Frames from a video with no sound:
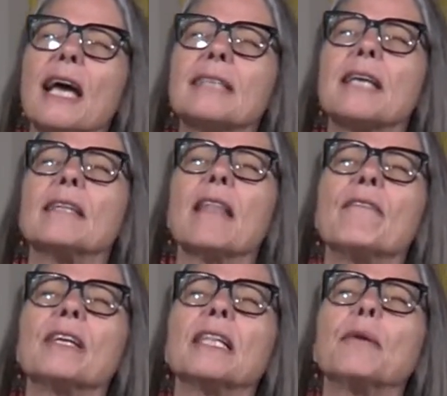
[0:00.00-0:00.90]
as I
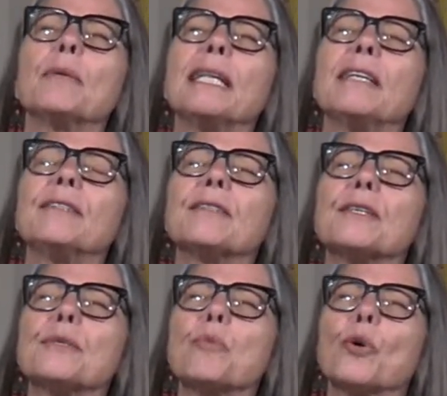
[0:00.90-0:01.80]
lovingly release
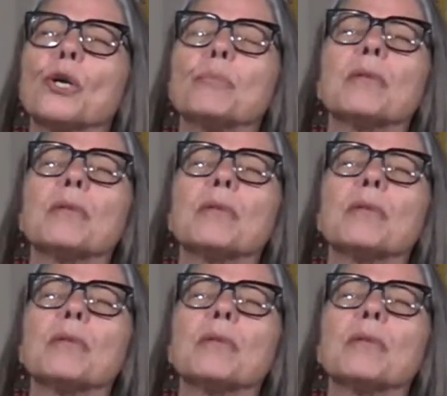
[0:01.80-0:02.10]
this word,